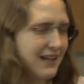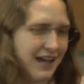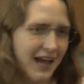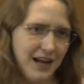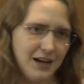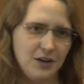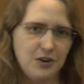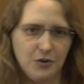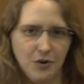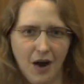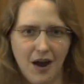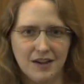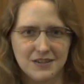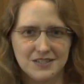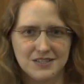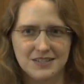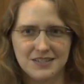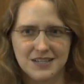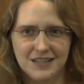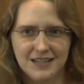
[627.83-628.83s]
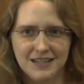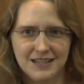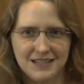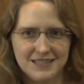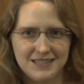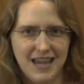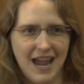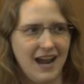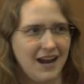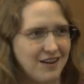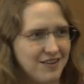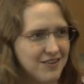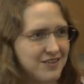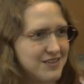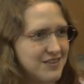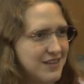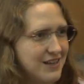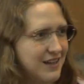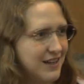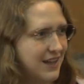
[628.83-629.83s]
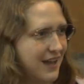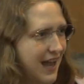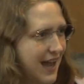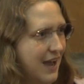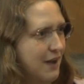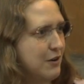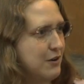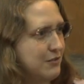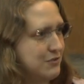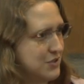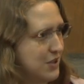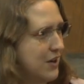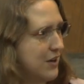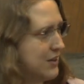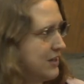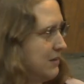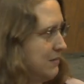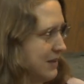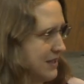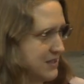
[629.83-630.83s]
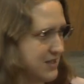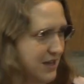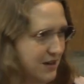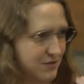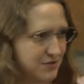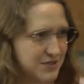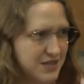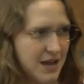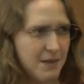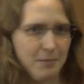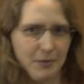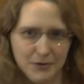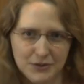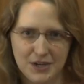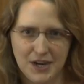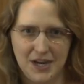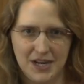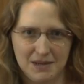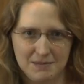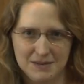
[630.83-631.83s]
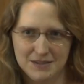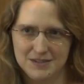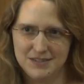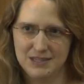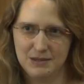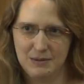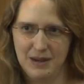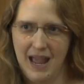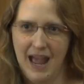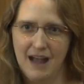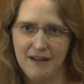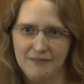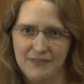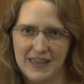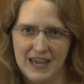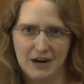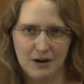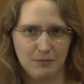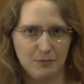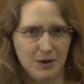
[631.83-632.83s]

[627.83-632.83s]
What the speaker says: and cross text out of documents, out of sample documents that we have there.